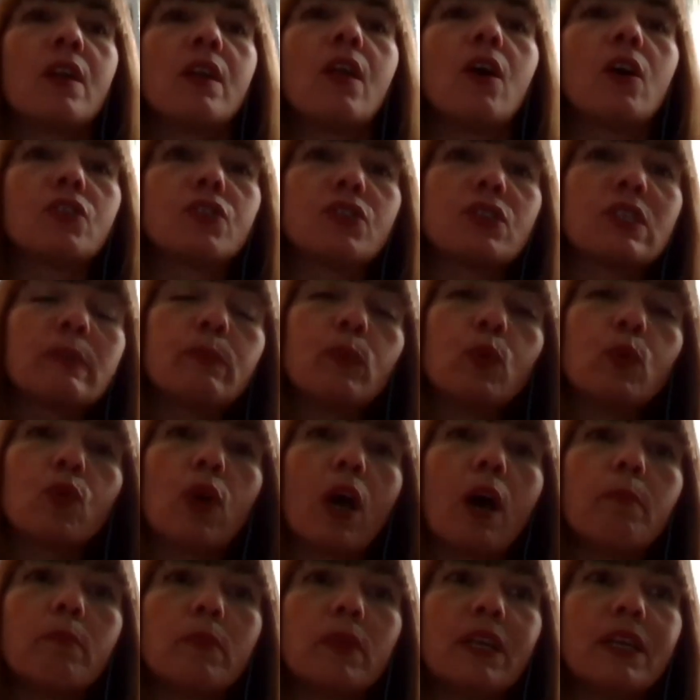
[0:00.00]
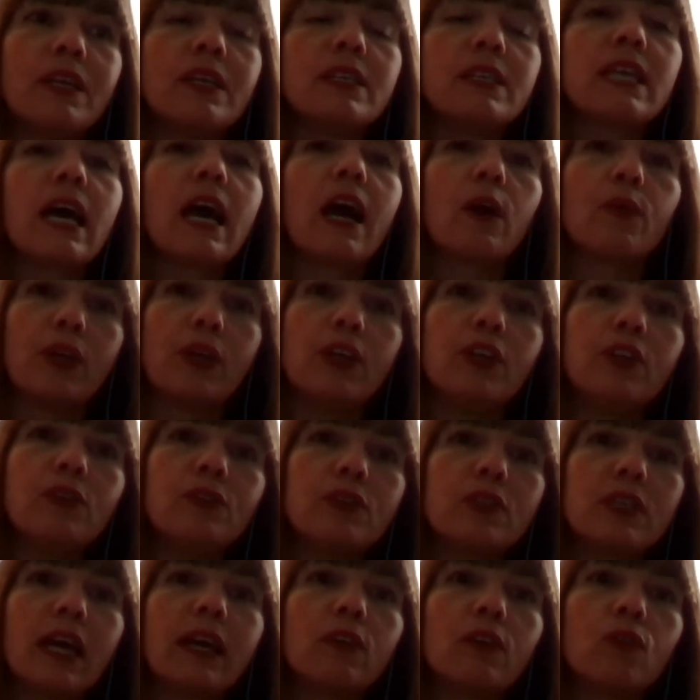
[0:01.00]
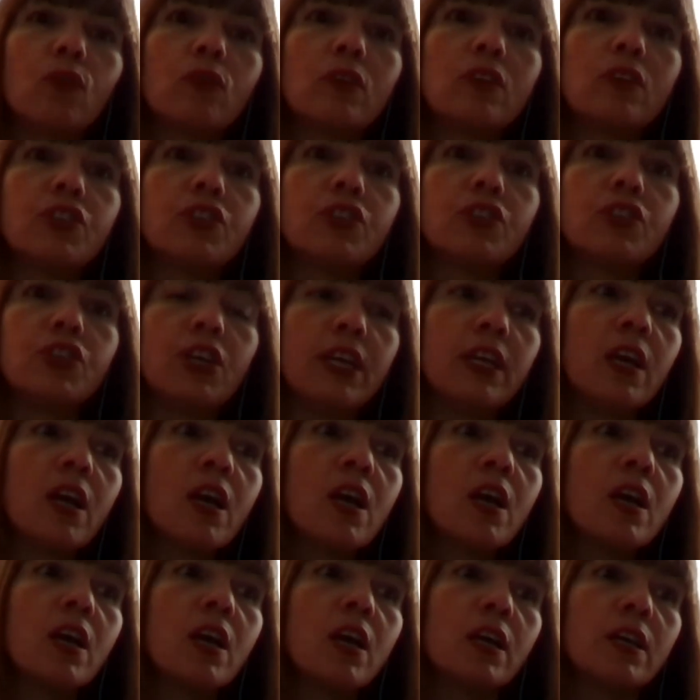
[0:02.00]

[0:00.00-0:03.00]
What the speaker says: large and small companies, how they use technology.